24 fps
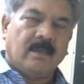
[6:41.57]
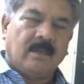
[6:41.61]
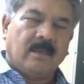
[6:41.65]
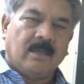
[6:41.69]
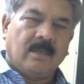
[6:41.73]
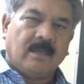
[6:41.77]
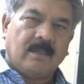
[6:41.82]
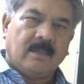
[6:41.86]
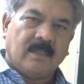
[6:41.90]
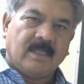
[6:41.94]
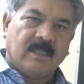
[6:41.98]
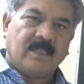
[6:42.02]

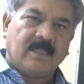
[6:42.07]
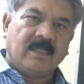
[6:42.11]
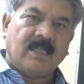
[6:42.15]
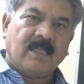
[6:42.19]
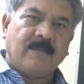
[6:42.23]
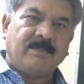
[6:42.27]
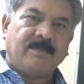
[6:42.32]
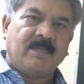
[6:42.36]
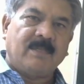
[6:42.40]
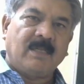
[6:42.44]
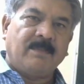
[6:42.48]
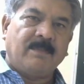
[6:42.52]
this is
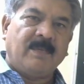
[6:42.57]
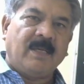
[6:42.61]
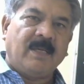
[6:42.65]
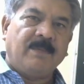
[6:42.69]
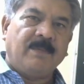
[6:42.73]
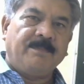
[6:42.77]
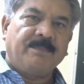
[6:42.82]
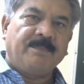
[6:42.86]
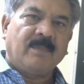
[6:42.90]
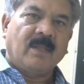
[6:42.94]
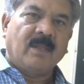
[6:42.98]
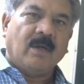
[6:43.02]
MCB
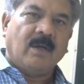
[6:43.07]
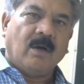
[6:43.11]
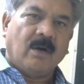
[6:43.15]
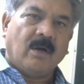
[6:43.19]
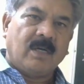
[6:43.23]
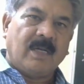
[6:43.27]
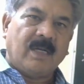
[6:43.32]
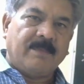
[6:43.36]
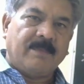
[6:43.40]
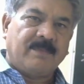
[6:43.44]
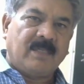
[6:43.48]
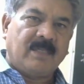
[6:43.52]
or
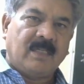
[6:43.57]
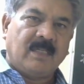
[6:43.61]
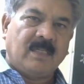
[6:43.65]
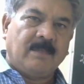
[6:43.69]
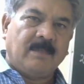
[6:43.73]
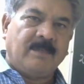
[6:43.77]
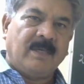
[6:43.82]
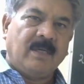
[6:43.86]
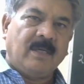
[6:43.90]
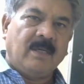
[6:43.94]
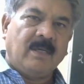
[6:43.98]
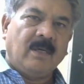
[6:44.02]

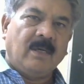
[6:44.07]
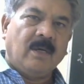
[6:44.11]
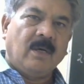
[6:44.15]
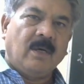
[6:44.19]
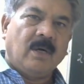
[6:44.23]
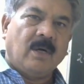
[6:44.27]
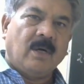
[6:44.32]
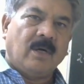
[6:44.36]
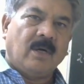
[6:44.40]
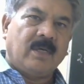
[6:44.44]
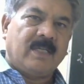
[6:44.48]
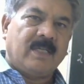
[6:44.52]
MCCB
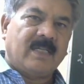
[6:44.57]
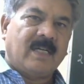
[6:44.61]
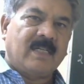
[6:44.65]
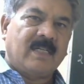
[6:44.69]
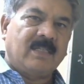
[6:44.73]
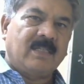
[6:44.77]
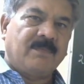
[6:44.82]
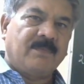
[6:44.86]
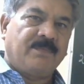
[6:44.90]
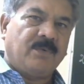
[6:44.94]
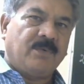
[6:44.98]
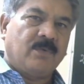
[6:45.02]
or
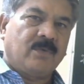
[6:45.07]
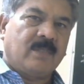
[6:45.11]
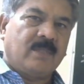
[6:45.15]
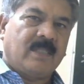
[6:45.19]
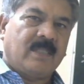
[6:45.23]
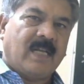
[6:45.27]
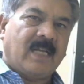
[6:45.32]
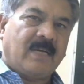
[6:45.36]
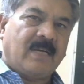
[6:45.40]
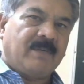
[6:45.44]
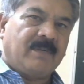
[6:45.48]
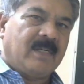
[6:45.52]
HRC fuse
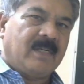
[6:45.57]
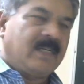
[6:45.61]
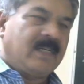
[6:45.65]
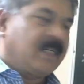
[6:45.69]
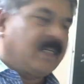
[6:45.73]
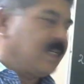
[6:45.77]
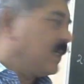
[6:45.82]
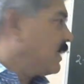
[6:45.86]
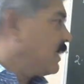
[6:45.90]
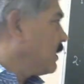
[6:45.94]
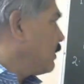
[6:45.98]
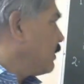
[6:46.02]
that will
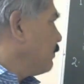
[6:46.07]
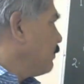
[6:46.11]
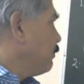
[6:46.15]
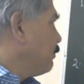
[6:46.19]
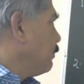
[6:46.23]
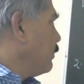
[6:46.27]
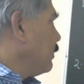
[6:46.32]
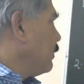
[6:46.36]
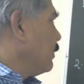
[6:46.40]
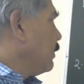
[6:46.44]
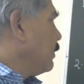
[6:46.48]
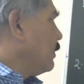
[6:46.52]
detect
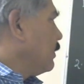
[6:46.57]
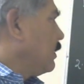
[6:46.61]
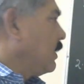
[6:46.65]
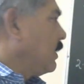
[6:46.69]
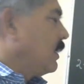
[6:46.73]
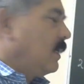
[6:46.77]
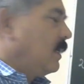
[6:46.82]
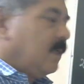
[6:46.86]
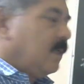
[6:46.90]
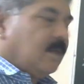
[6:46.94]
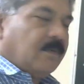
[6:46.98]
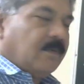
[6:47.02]

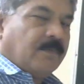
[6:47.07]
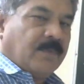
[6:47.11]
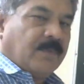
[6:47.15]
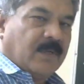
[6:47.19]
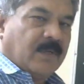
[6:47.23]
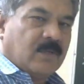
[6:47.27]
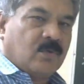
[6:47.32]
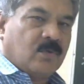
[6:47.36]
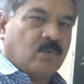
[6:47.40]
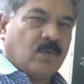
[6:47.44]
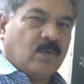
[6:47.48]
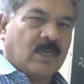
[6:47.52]
the
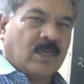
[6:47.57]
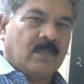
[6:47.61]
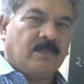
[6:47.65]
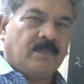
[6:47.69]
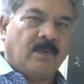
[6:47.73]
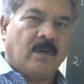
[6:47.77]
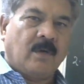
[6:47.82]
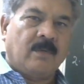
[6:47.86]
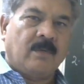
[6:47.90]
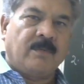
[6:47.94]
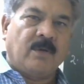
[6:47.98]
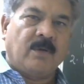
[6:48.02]
phase to earth
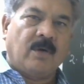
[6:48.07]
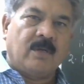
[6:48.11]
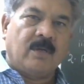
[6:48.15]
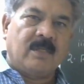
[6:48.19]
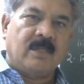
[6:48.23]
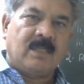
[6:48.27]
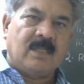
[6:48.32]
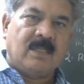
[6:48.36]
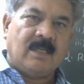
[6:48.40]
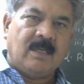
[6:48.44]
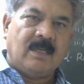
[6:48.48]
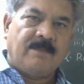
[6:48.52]
fault,
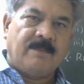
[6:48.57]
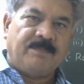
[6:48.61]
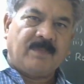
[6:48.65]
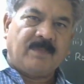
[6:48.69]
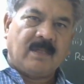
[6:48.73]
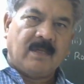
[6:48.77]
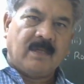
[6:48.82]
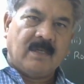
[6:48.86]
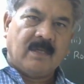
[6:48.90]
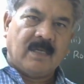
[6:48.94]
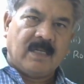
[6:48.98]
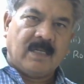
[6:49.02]
because
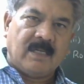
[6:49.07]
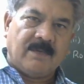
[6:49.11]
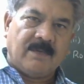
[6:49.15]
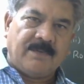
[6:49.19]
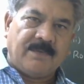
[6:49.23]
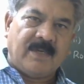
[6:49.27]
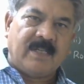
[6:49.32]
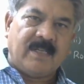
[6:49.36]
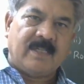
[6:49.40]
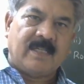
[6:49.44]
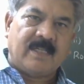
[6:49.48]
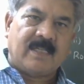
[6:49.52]
if
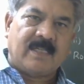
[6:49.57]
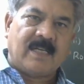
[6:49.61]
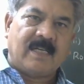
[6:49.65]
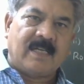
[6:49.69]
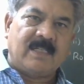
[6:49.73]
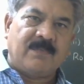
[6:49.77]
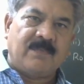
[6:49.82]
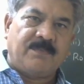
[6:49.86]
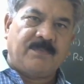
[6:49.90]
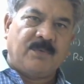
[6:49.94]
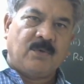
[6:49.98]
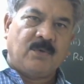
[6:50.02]
it is
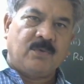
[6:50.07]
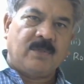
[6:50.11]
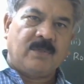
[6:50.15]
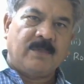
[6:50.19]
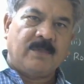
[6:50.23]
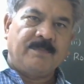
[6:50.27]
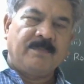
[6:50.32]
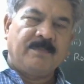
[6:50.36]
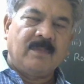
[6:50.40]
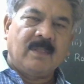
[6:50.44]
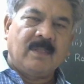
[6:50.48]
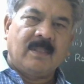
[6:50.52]
HRC fuse,
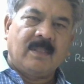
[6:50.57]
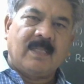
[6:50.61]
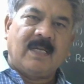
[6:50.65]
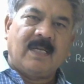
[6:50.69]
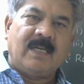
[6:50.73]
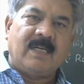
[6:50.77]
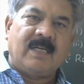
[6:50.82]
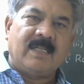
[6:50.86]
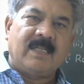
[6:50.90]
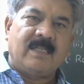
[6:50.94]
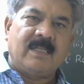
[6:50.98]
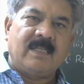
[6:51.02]
then
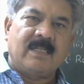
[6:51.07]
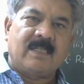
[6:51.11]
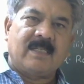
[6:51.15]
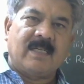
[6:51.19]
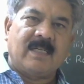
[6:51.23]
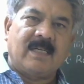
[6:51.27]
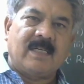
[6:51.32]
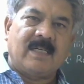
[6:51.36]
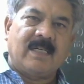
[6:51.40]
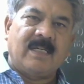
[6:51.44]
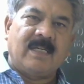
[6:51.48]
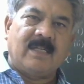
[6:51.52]
it is
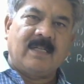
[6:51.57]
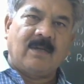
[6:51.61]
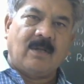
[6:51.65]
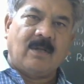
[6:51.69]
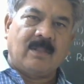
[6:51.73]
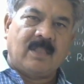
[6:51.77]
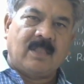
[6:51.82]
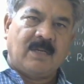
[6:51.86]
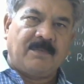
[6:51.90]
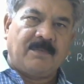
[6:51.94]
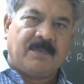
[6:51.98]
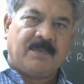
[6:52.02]
inserted in all
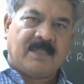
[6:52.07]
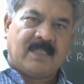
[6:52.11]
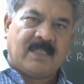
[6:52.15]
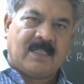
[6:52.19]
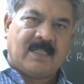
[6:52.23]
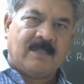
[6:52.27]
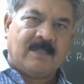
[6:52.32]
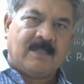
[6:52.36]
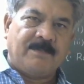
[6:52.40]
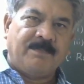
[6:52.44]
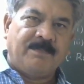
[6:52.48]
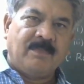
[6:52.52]
three
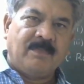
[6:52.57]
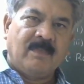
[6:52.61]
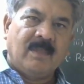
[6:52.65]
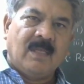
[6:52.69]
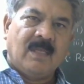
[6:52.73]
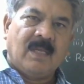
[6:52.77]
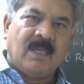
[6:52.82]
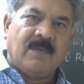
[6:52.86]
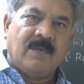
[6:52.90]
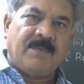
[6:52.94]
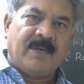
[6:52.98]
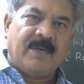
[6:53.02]
phases.
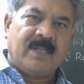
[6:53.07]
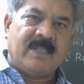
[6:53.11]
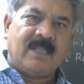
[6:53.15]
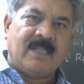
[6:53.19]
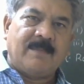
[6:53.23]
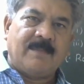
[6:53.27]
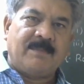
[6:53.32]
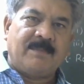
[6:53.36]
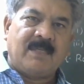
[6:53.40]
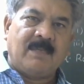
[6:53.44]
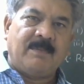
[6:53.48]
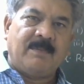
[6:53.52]
If it is
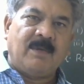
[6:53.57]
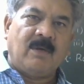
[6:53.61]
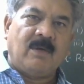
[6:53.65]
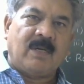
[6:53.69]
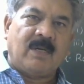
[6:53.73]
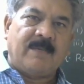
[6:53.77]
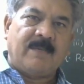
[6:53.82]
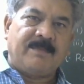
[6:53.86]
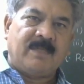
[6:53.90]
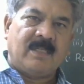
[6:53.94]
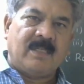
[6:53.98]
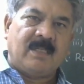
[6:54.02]
MCB or
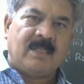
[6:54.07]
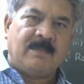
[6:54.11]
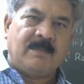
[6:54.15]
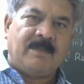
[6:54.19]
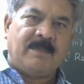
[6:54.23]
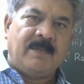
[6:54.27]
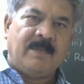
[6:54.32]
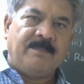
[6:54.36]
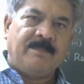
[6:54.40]
MCCB,